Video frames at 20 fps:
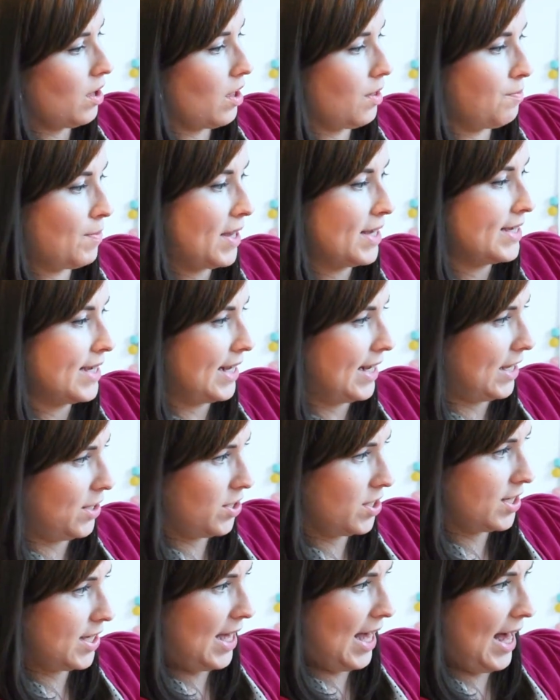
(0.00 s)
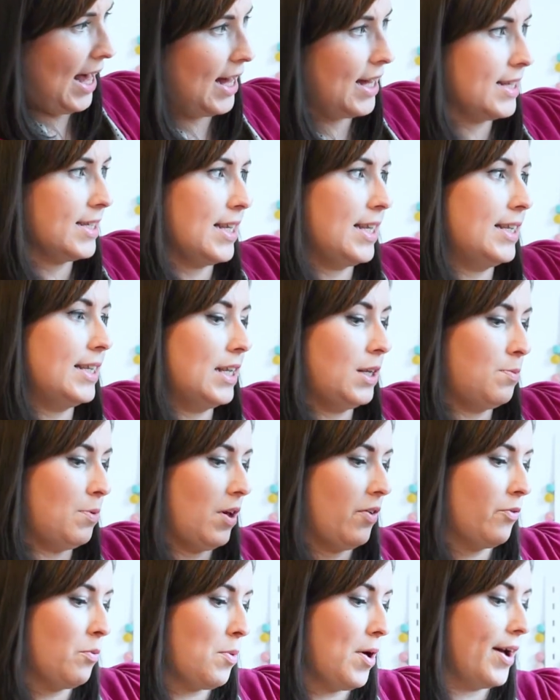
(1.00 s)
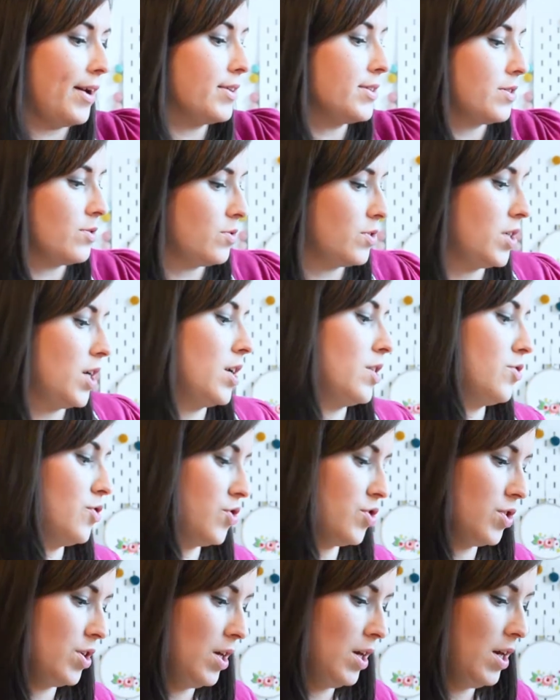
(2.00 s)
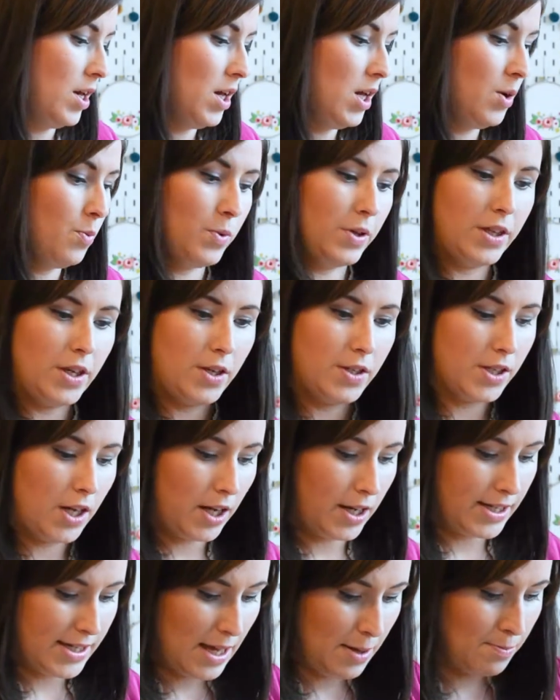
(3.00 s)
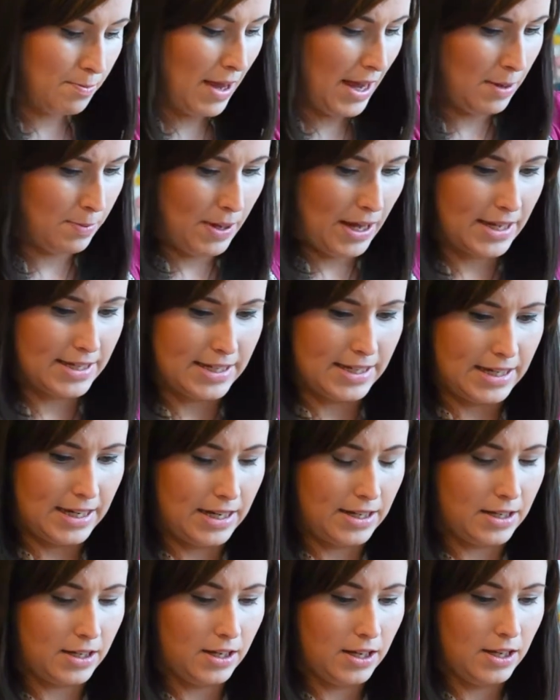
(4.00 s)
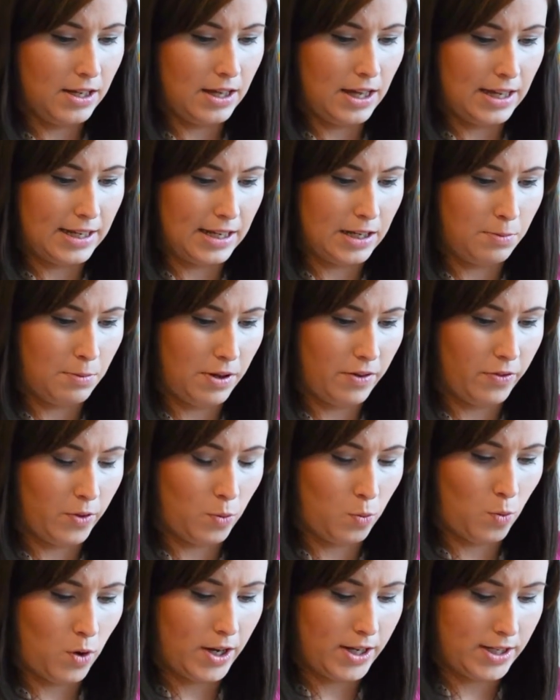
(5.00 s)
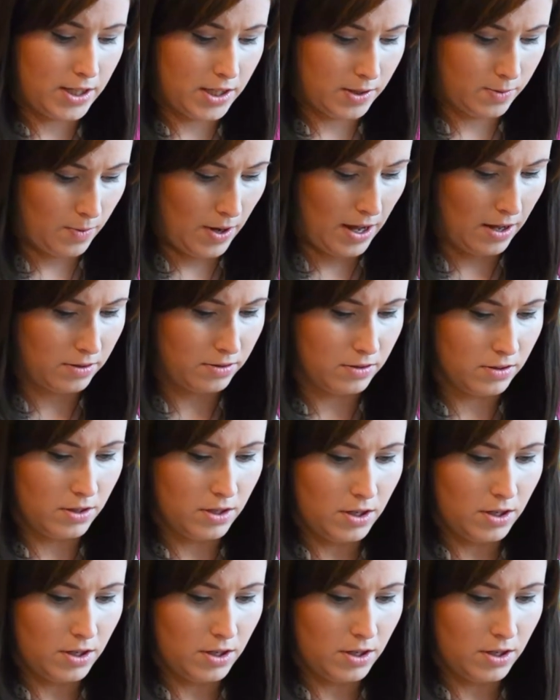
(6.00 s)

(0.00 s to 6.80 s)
basically just to add a little bit of a personal touch with those colours, and maybe adding in a little bit of the white as well,